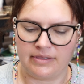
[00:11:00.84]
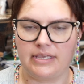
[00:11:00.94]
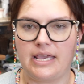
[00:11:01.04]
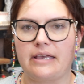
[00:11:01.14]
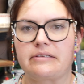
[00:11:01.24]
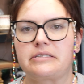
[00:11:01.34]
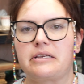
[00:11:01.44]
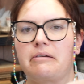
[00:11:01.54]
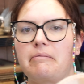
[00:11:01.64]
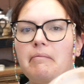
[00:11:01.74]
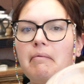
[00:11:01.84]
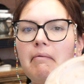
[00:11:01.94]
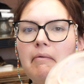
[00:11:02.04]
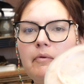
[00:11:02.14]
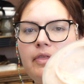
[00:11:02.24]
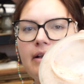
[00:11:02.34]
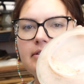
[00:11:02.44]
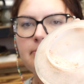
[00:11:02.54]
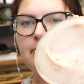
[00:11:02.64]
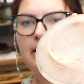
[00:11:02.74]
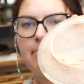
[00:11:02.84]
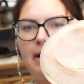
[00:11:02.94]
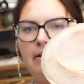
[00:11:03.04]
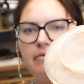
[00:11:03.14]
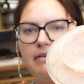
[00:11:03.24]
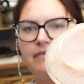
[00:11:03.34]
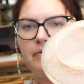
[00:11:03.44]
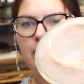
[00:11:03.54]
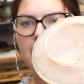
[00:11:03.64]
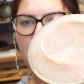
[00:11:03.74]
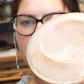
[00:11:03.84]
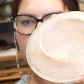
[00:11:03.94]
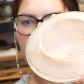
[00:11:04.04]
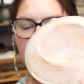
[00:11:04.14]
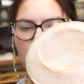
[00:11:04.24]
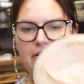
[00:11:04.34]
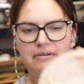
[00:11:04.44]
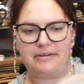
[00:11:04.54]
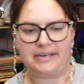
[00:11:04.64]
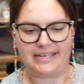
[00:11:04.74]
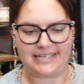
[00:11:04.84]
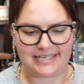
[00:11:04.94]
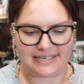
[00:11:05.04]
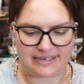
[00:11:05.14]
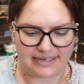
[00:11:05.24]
Yeah, so without spilling powder everywhere, it has got powder in it.